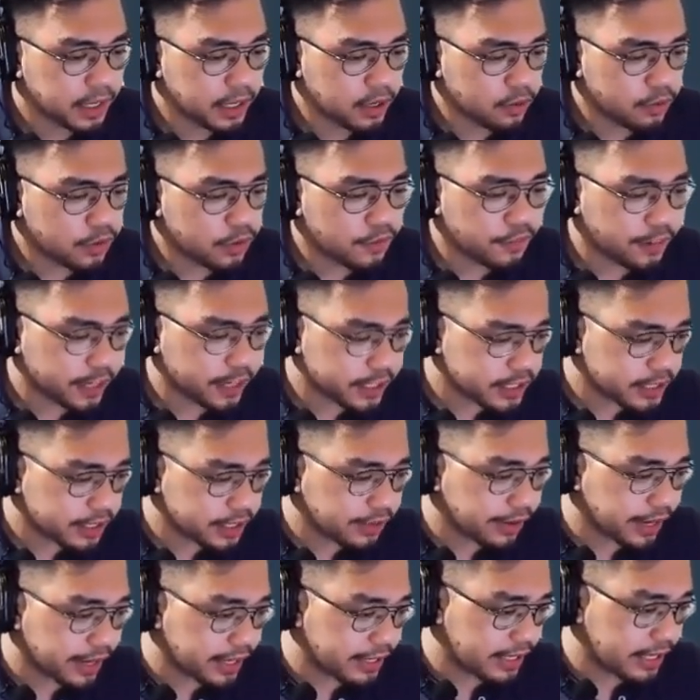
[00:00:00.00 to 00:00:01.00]
We first
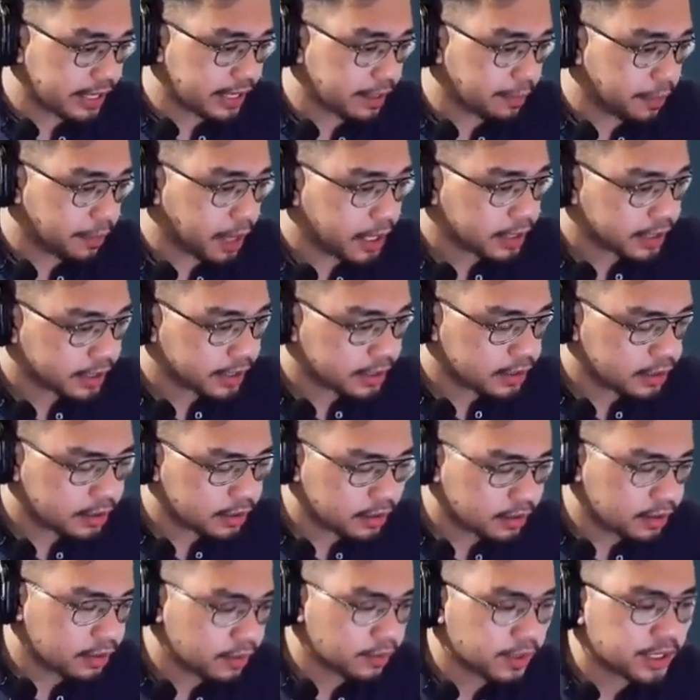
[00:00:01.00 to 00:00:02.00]
created a model
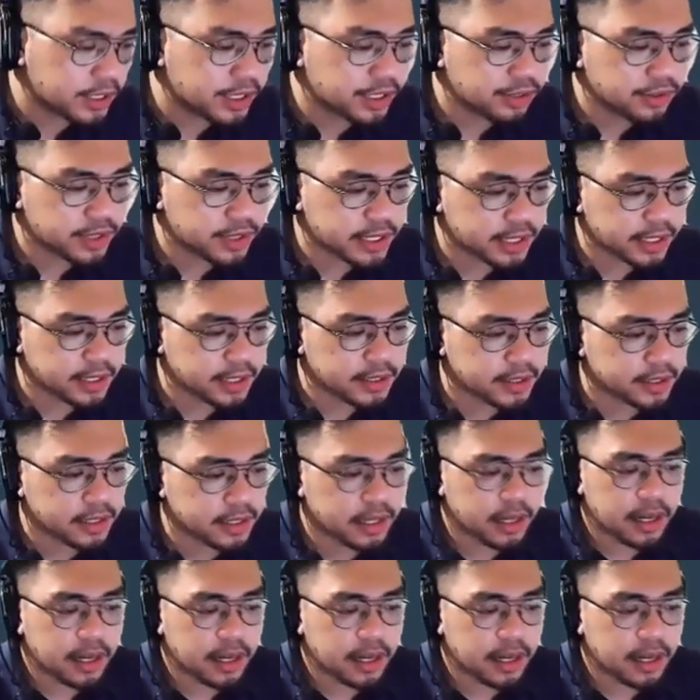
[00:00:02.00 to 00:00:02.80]
which uses